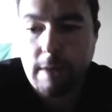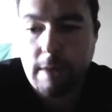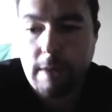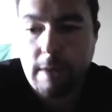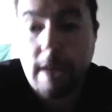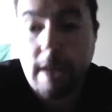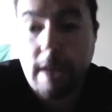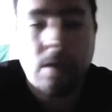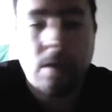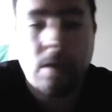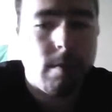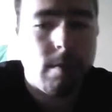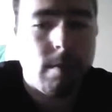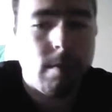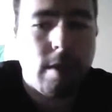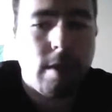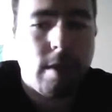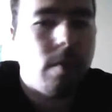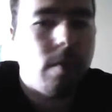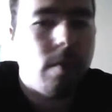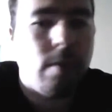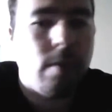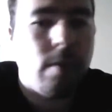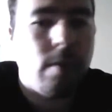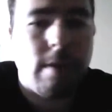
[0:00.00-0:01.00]
Again,
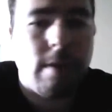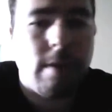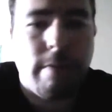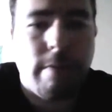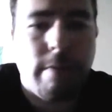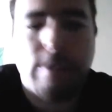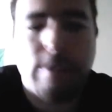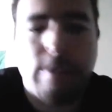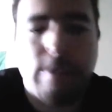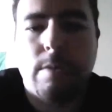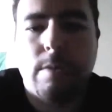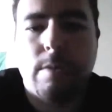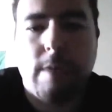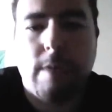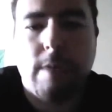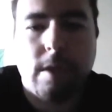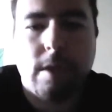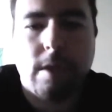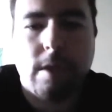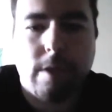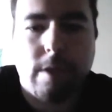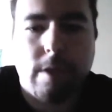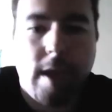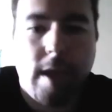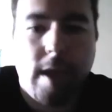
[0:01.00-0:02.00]
somebody who had approached me
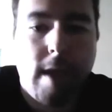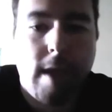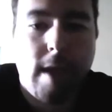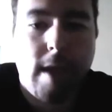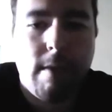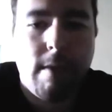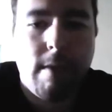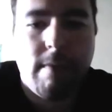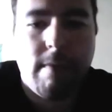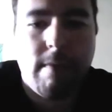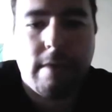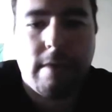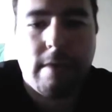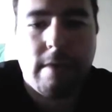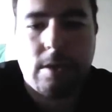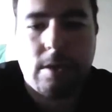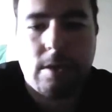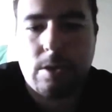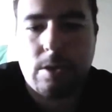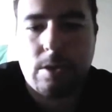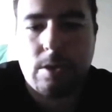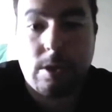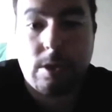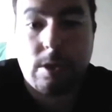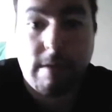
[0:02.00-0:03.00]
and said, hey, we've got
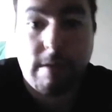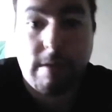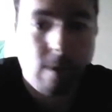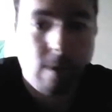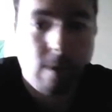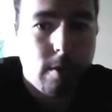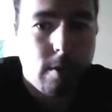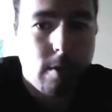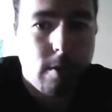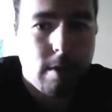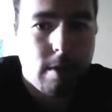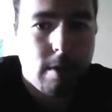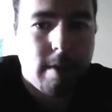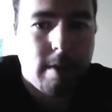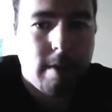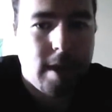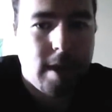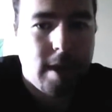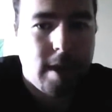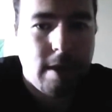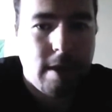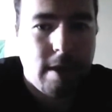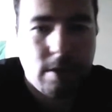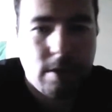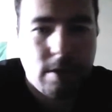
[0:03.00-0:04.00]
this stuff going on in my
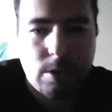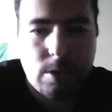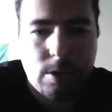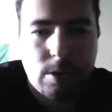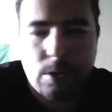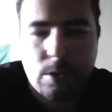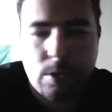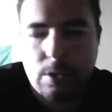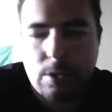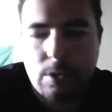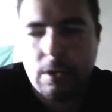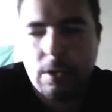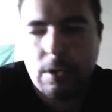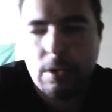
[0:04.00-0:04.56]
house.